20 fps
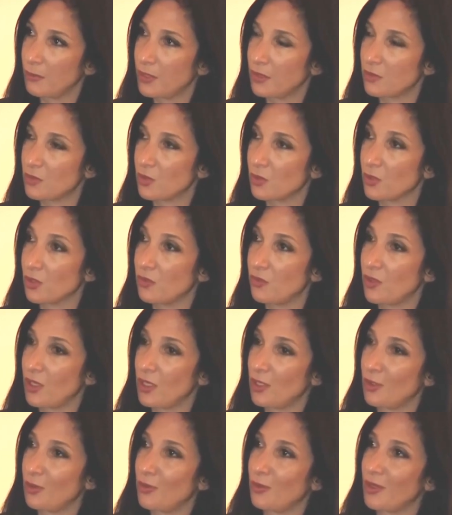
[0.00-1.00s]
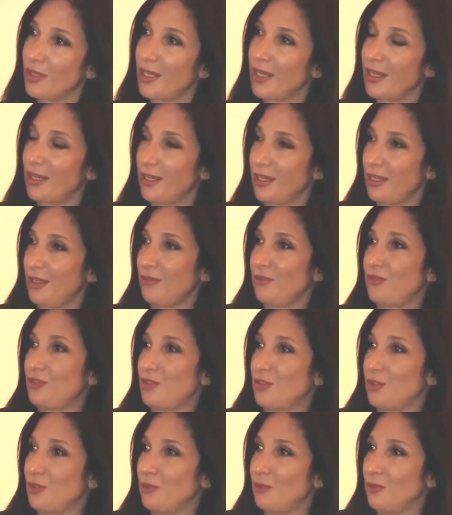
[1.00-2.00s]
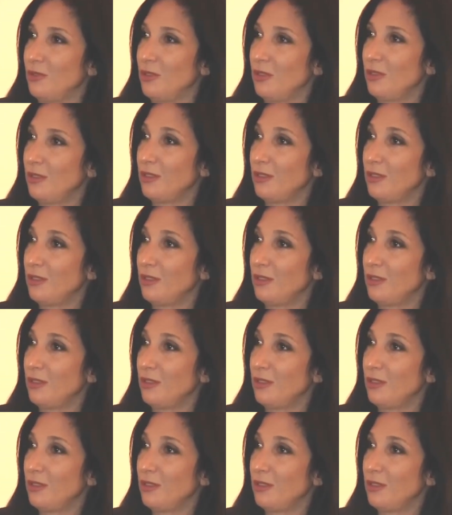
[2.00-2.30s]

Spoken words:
is so that they don't have to